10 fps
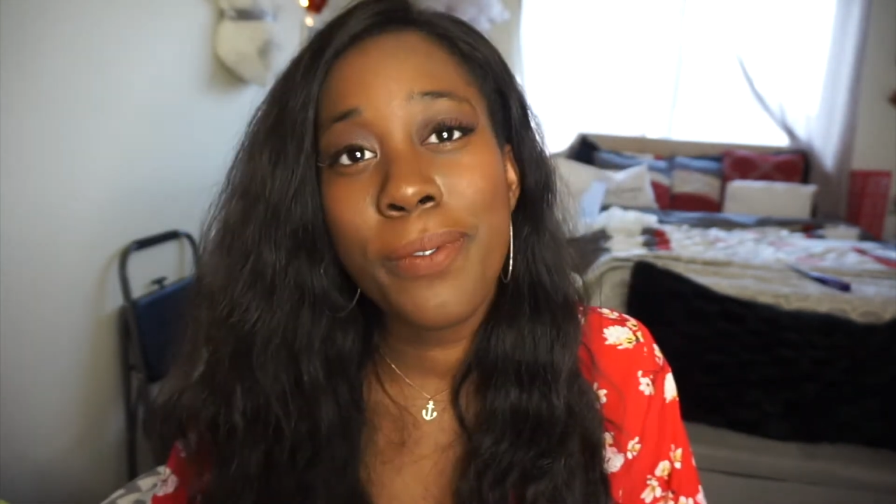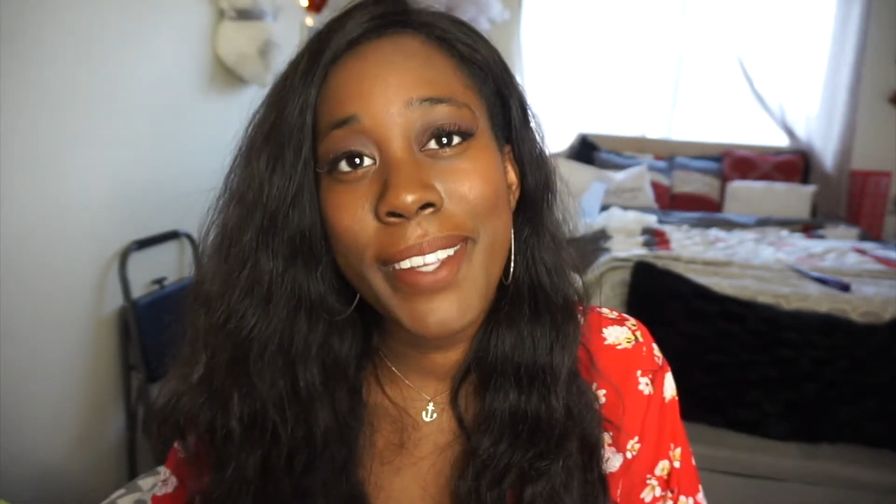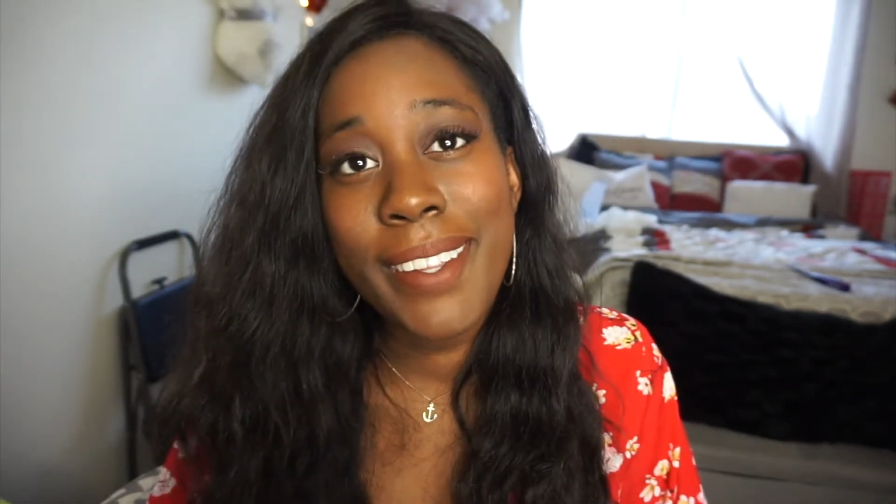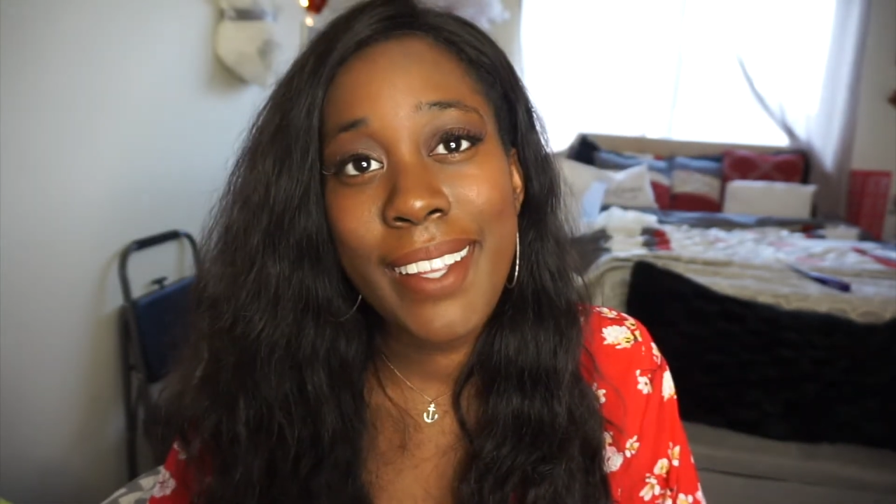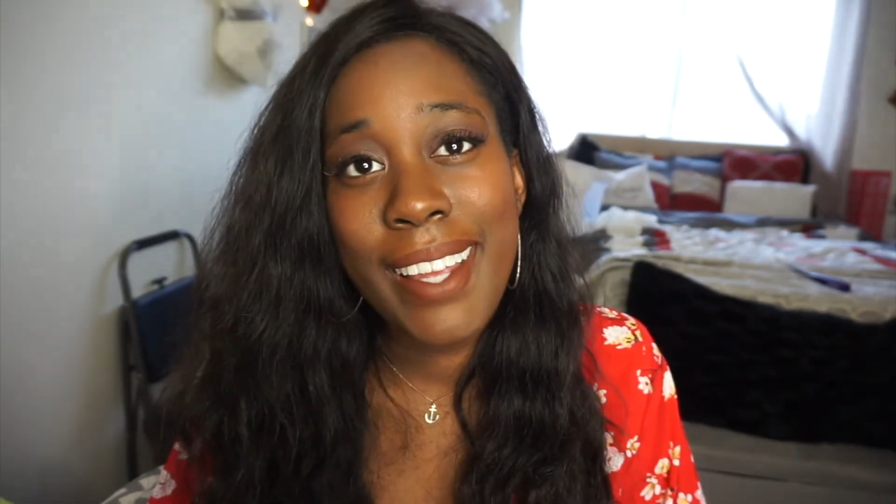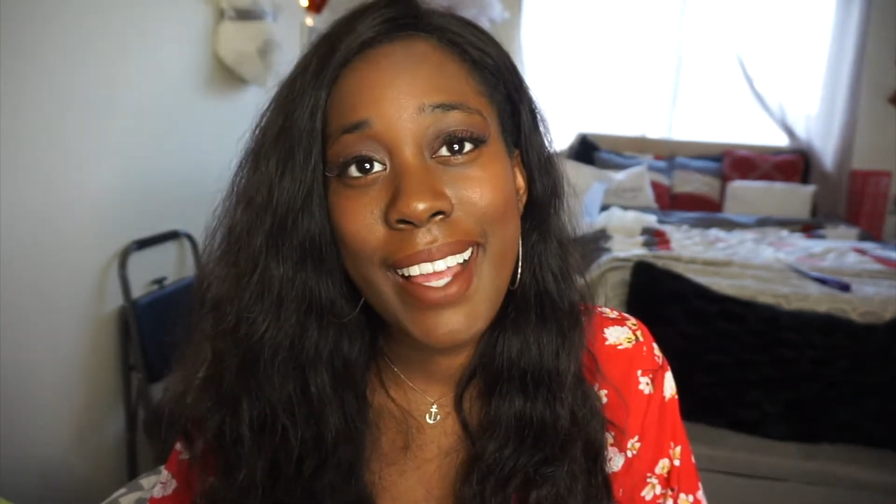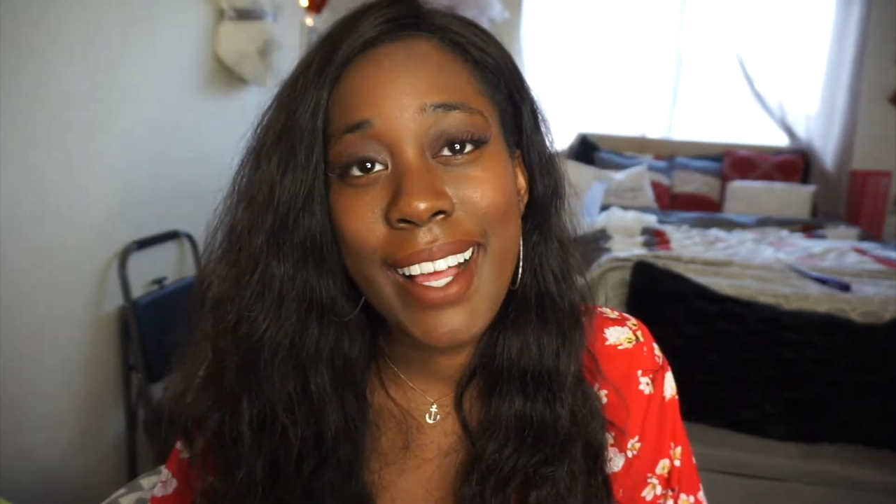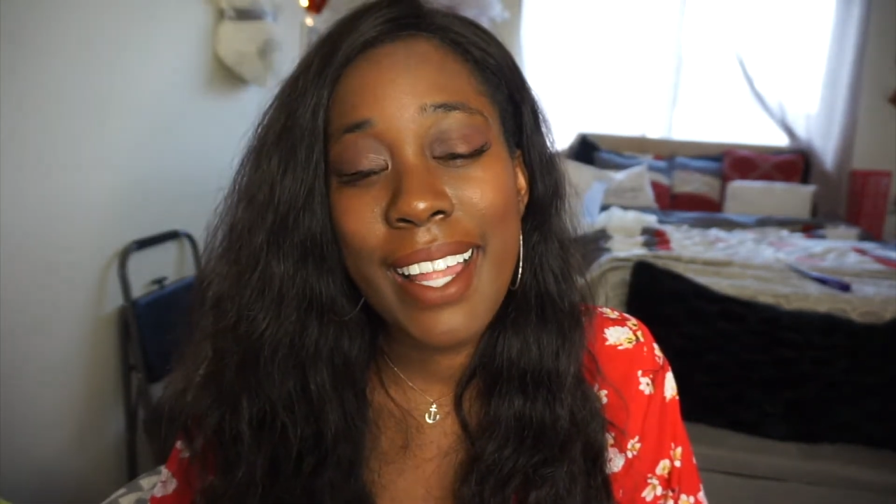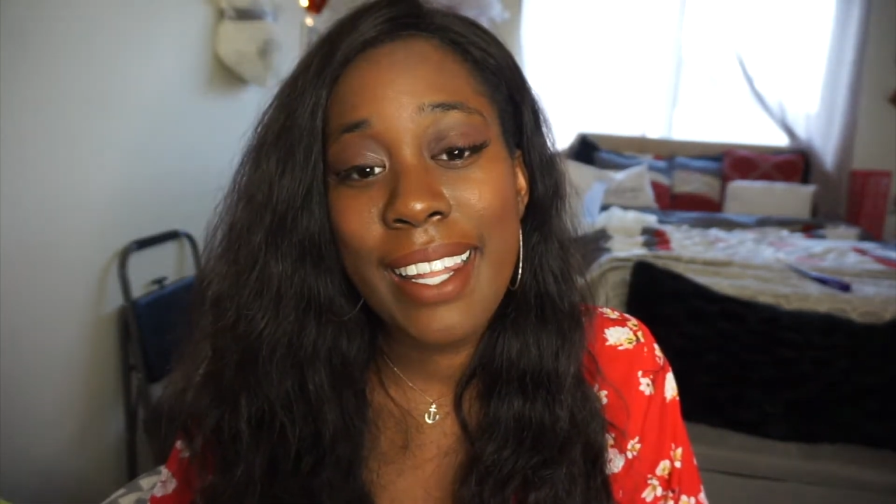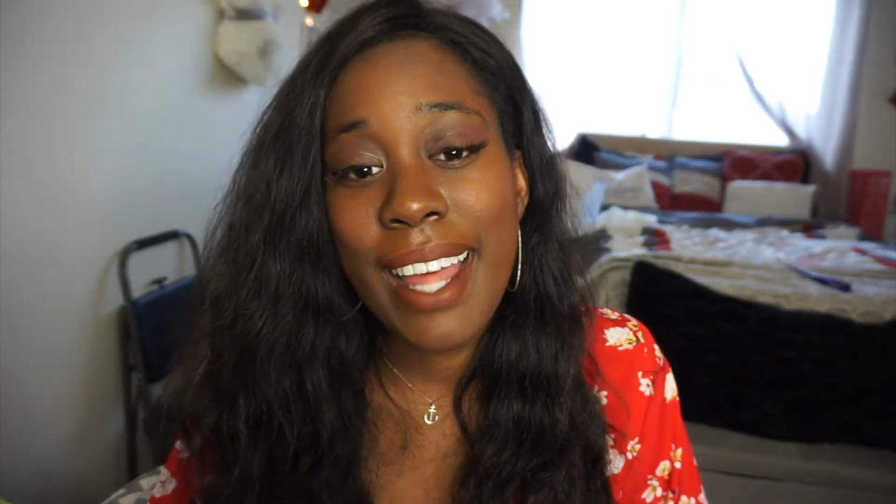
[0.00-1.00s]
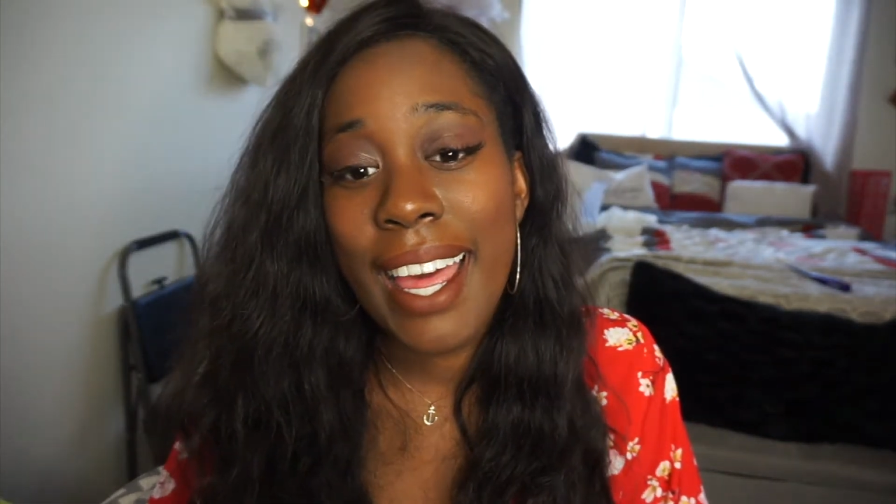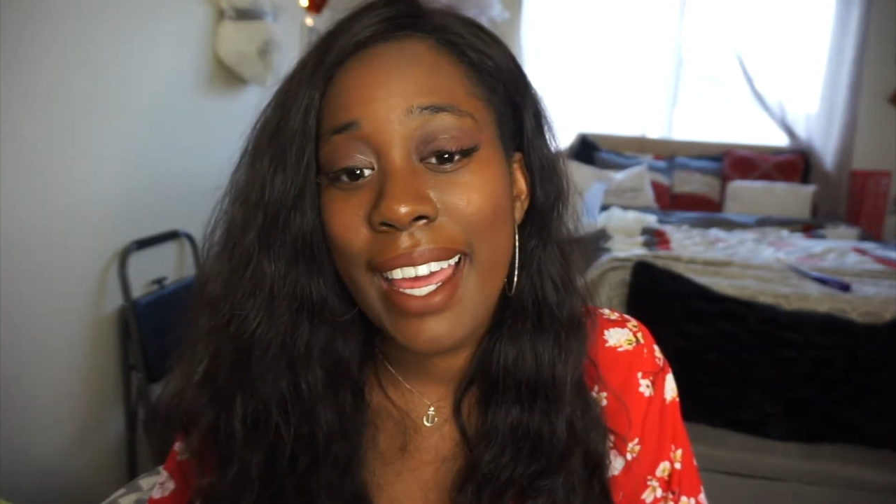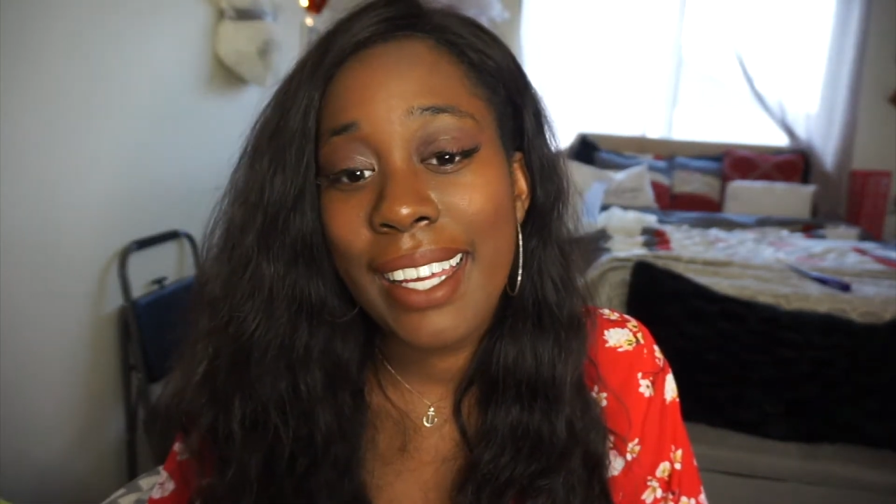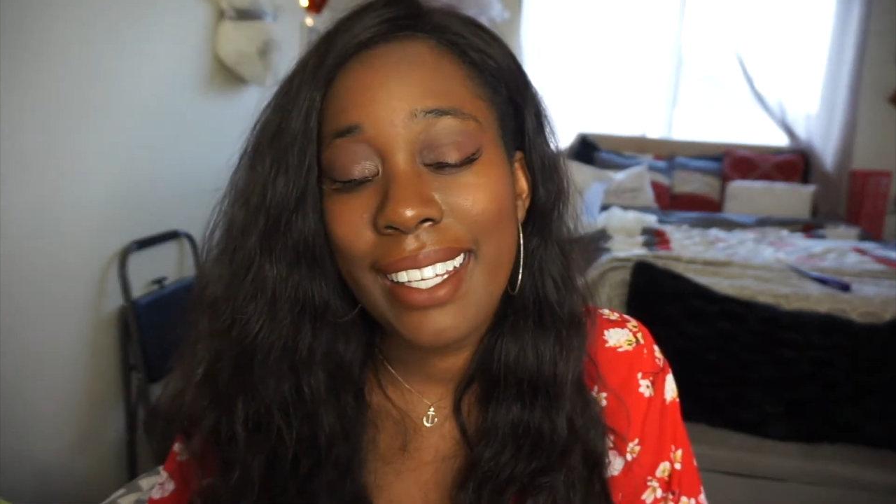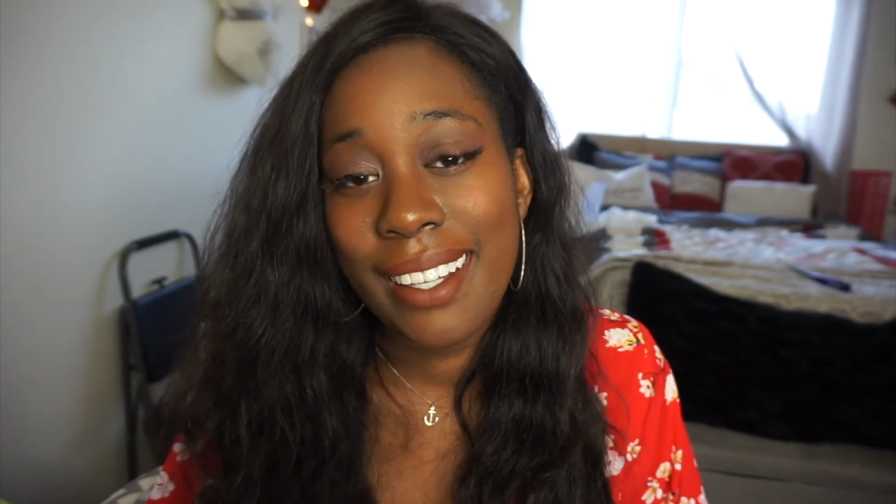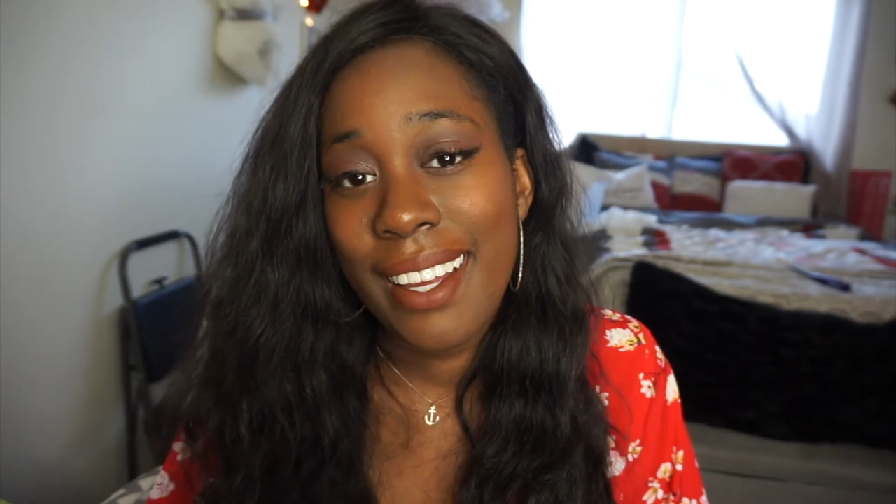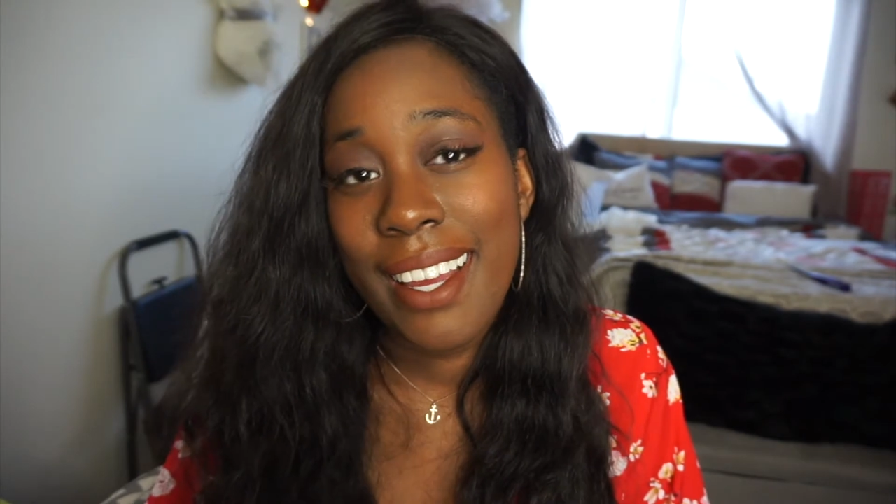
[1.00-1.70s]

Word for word: feeling like,